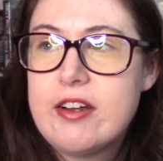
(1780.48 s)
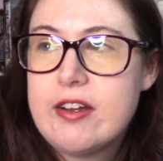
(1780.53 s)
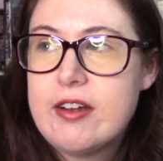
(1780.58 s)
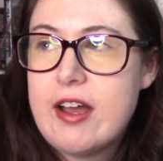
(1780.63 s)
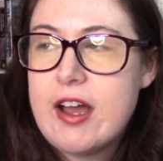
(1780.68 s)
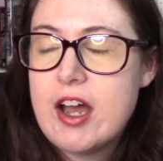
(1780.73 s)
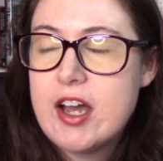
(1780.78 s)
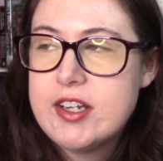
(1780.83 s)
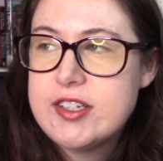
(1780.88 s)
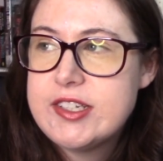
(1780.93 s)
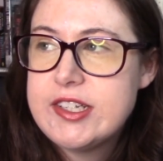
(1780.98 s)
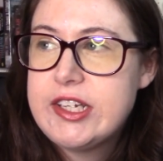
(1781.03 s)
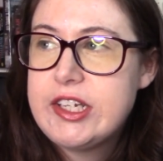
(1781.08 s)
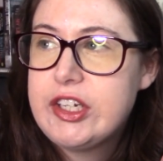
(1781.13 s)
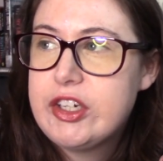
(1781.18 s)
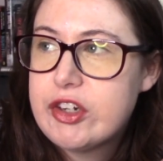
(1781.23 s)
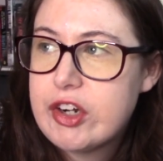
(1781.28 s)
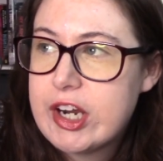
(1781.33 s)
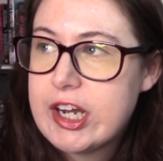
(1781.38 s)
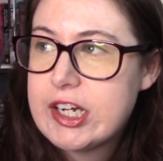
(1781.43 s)

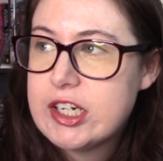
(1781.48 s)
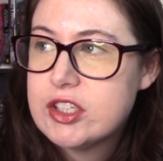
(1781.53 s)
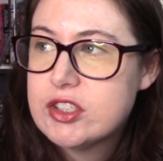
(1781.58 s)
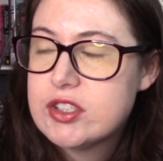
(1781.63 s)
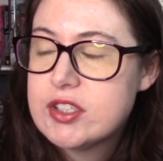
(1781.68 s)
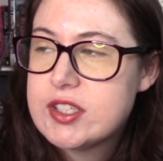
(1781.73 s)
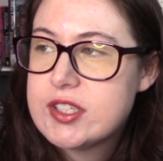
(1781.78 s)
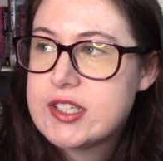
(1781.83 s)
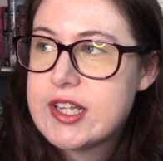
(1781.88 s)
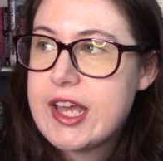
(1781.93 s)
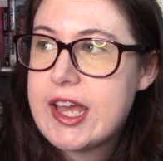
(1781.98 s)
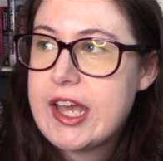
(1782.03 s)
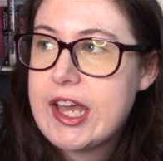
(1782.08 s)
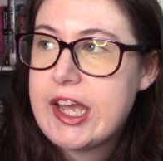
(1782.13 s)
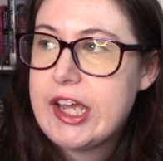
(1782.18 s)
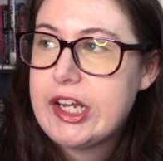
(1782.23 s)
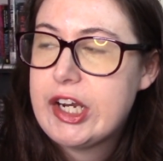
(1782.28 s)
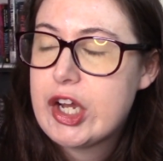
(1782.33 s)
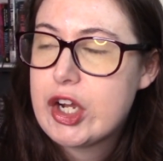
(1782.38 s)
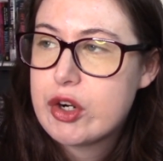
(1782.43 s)
Hunting Grounds
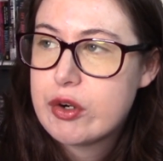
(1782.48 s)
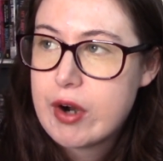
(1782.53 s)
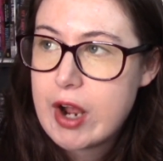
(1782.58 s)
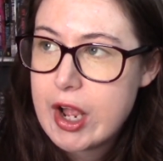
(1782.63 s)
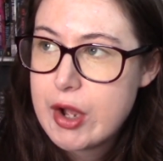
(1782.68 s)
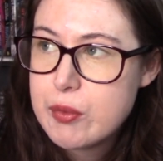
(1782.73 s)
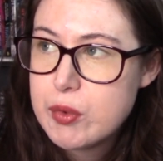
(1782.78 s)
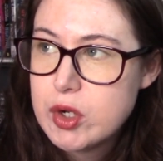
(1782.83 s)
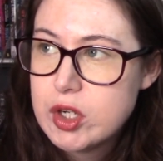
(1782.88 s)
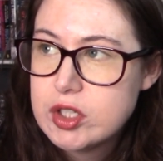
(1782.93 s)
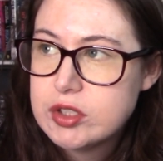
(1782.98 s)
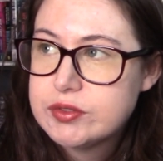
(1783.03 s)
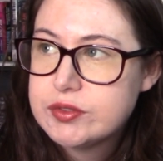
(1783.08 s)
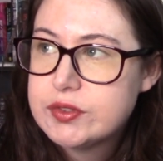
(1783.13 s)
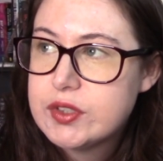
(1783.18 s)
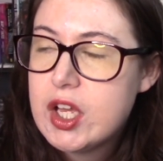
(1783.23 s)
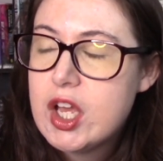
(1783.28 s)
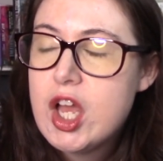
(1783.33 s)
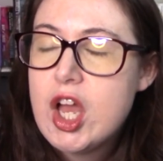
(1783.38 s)
and Cry Wolf.